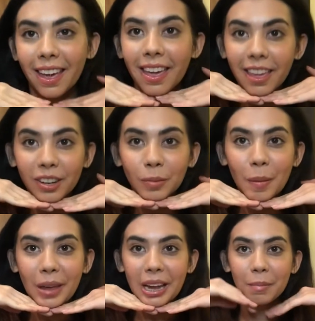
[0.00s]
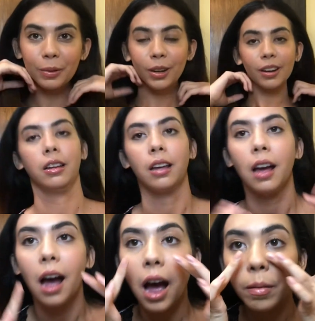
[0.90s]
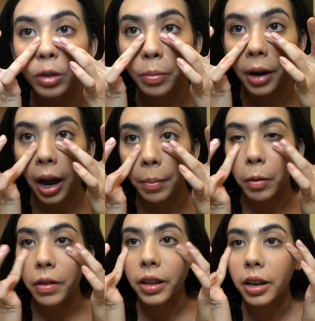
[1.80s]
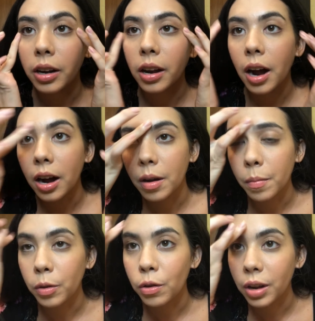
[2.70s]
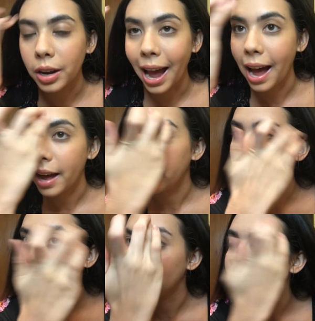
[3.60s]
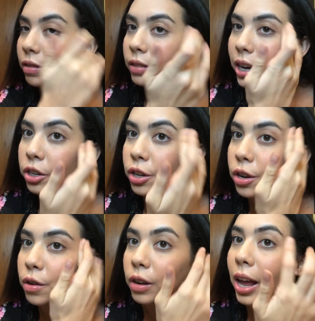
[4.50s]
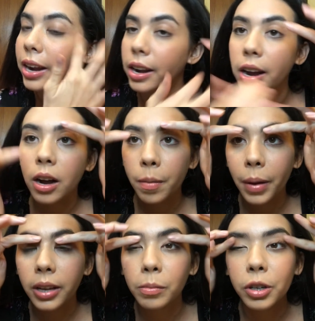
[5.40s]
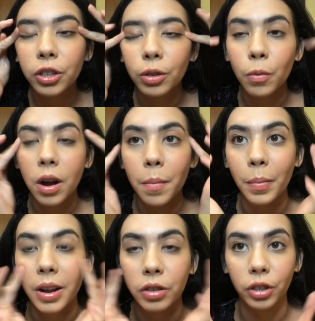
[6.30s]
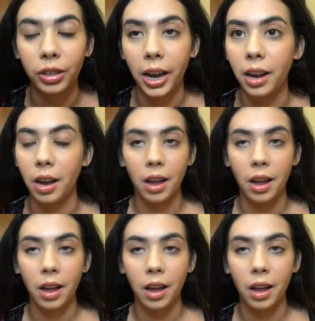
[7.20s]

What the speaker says: here's my makeup look. I'm I'm super happy with it. You can add as much foundation or lighten up as much as you want, but it's just like